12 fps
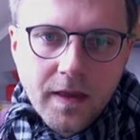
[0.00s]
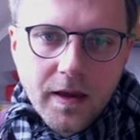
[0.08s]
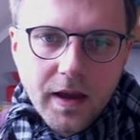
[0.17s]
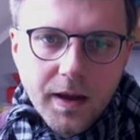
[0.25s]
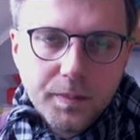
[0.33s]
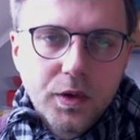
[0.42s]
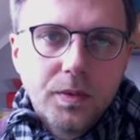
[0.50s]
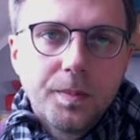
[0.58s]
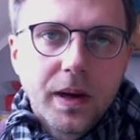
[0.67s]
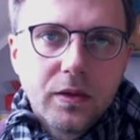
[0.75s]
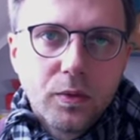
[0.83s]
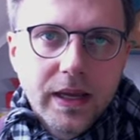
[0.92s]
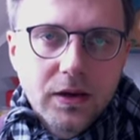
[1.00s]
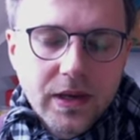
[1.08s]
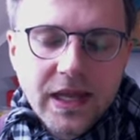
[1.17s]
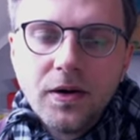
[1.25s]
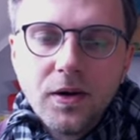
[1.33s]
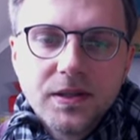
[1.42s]
Um, by the way, you
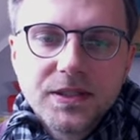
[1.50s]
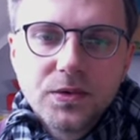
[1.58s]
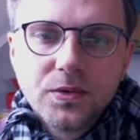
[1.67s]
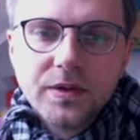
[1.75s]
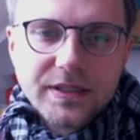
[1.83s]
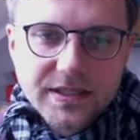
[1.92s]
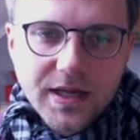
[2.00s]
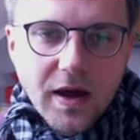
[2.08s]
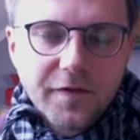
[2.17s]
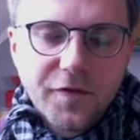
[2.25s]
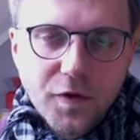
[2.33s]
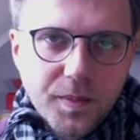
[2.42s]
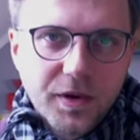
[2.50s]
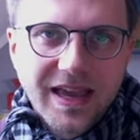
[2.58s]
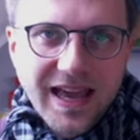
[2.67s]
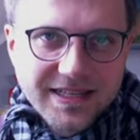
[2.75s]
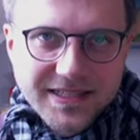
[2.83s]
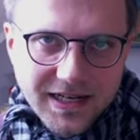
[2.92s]
can also start from your
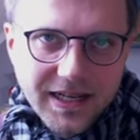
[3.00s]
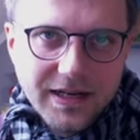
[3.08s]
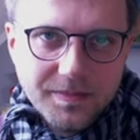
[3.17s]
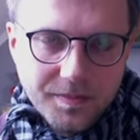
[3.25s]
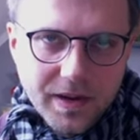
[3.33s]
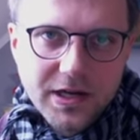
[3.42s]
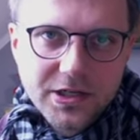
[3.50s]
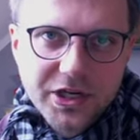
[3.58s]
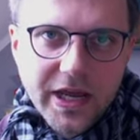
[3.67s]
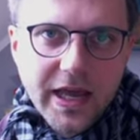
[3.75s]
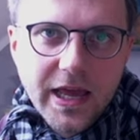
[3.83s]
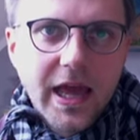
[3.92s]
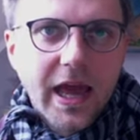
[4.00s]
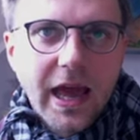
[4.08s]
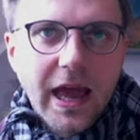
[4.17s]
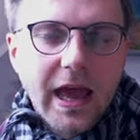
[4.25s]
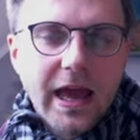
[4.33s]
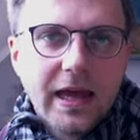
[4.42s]
castellated mesh
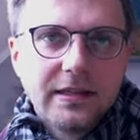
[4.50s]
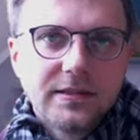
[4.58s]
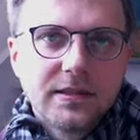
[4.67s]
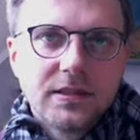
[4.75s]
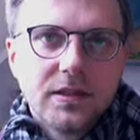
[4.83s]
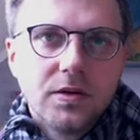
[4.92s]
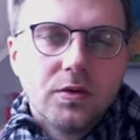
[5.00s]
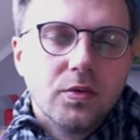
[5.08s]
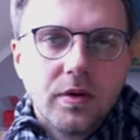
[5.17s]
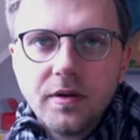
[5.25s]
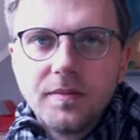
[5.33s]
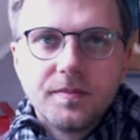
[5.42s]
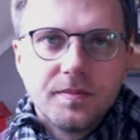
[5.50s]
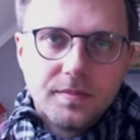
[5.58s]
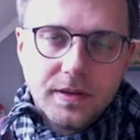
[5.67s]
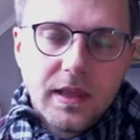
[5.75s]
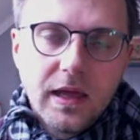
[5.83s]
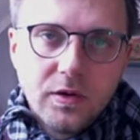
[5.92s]
and
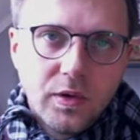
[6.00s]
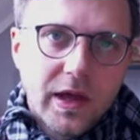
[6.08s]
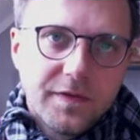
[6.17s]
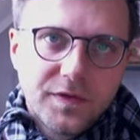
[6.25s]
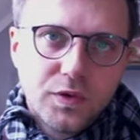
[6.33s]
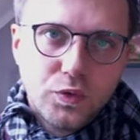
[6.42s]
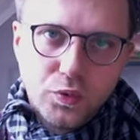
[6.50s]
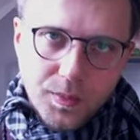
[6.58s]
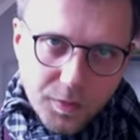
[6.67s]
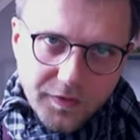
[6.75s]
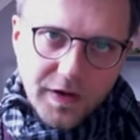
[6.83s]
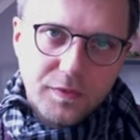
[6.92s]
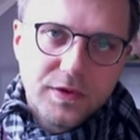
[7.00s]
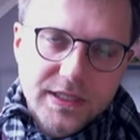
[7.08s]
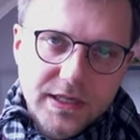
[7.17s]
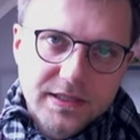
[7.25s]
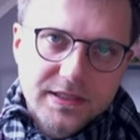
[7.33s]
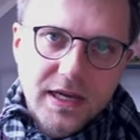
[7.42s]
but then you have to remove everything
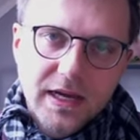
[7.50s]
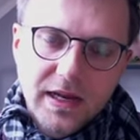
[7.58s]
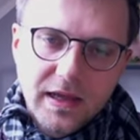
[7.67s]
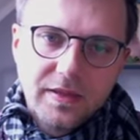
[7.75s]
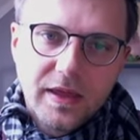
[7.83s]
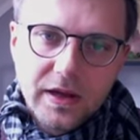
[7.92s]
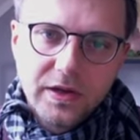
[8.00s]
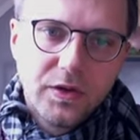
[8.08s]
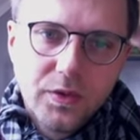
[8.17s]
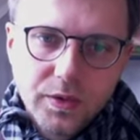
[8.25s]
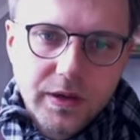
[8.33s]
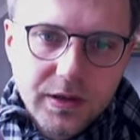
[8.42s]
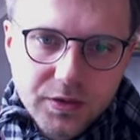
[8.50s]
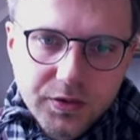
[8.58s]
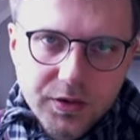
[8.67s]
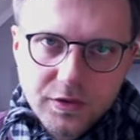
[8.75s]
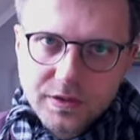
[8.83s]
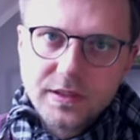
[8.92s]
inside and then you
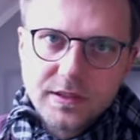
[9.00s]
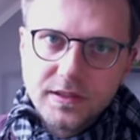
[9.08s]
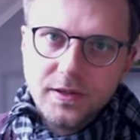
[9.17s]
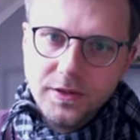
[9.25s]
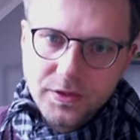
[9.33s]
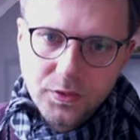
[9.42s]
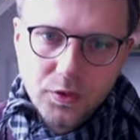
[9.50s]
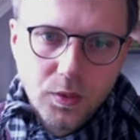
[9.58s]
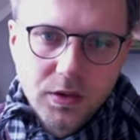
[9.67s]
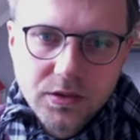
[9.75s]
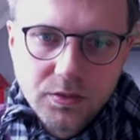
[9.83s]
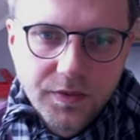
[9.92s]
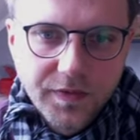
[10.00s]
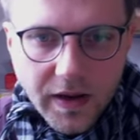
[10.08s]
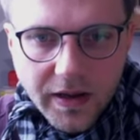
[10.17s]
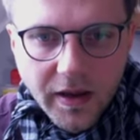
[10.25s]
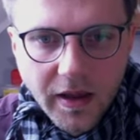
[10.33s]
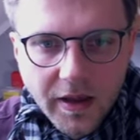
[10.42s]
introduce the cylinder you want to
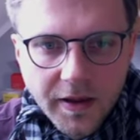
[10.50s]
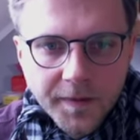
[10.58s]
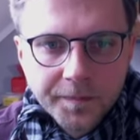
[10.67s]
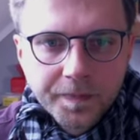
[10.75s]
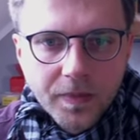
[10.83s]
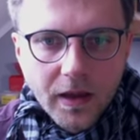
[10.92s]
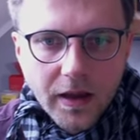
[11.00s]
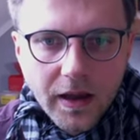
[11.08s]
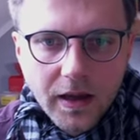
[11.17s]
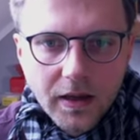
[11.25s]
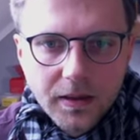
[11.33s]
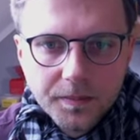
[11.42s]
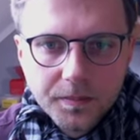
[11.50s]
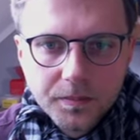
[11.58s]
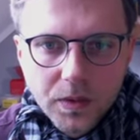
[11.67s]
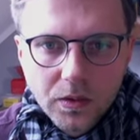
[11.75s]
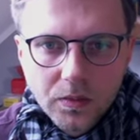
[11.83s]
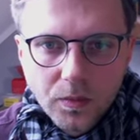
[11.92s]
refine um,
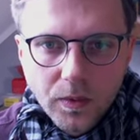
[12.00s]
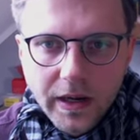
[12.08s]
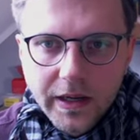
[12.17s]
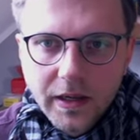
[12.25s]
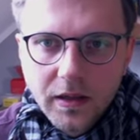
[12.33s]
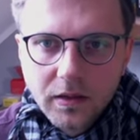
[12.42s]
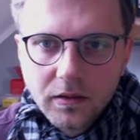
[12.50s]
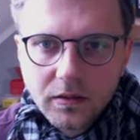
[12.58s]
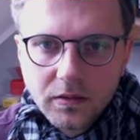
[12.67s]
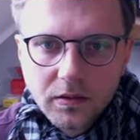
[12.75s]
while